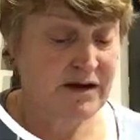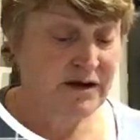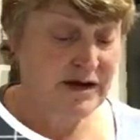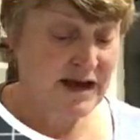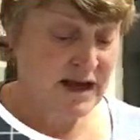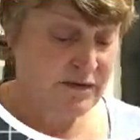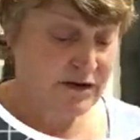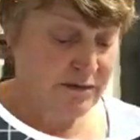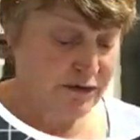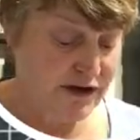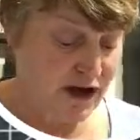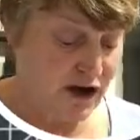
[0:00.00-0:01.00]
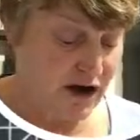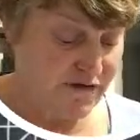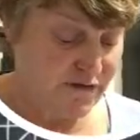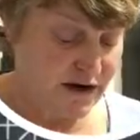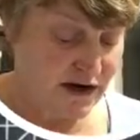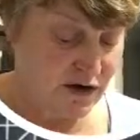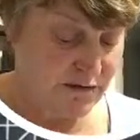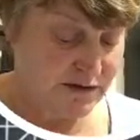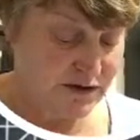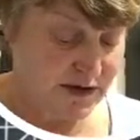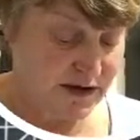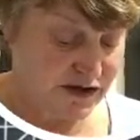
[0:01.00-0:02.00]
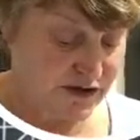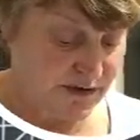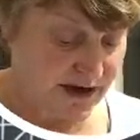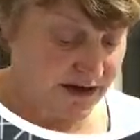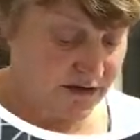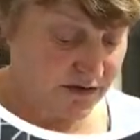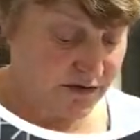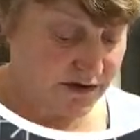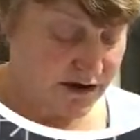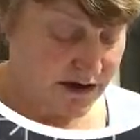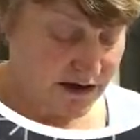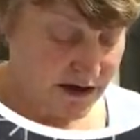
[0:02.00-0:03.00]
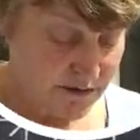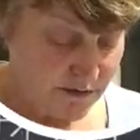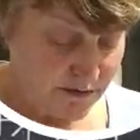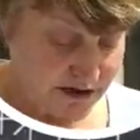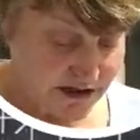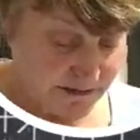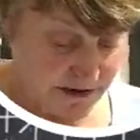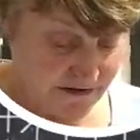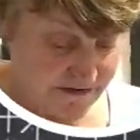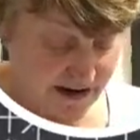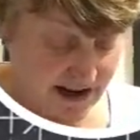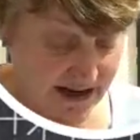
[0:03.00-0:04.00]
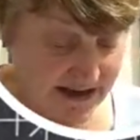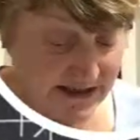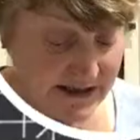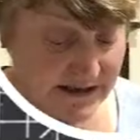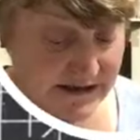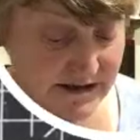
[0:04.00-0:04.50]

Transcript: Okay, and we're going to put it halfway along between the 2 handles. We want it to be flat.